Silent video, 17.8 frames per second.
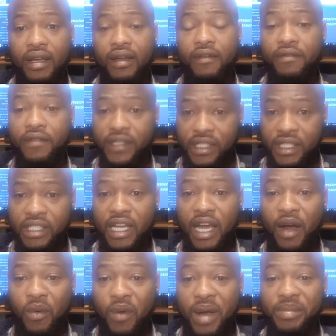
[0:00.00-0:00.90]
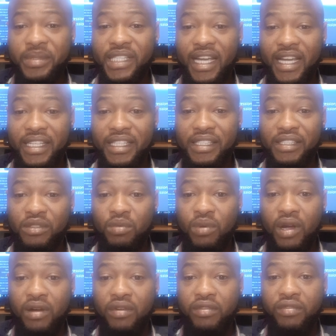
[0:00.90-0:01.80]
Visit our website as
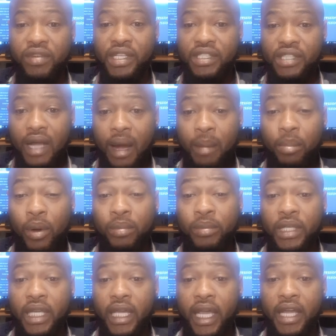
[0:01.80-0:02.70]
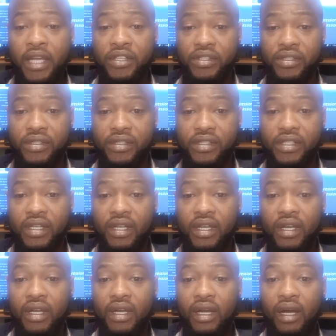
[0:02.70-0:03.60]
well. Read our publications
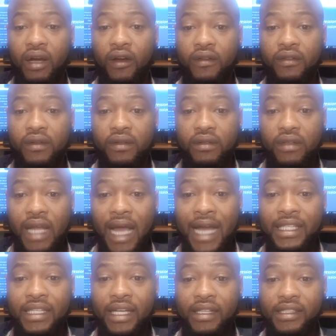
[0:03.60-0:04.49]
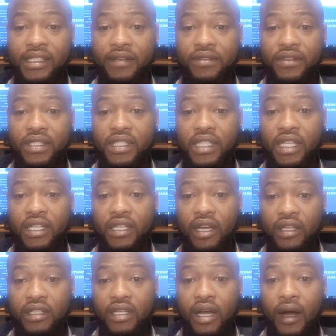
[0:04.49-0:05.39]
on
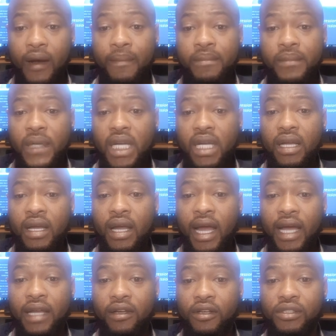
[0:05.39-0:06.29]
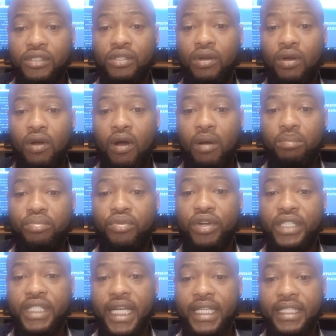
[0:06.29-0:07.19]
Agile17.com and also on
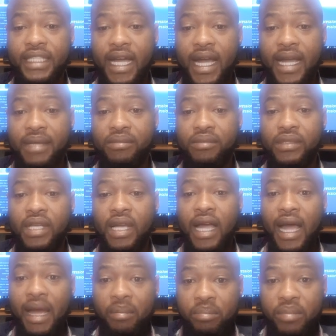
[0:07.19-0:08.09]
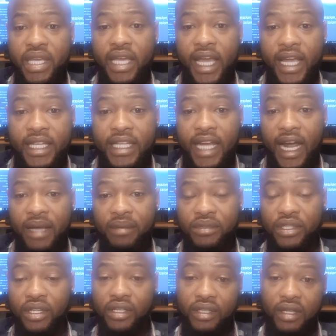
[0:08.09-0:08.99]
Project Times and
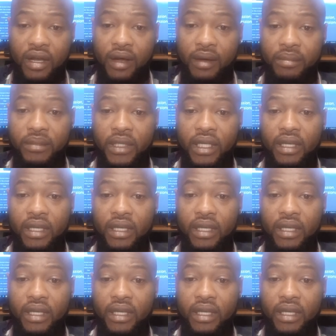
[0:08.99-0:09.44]
BATimes.com.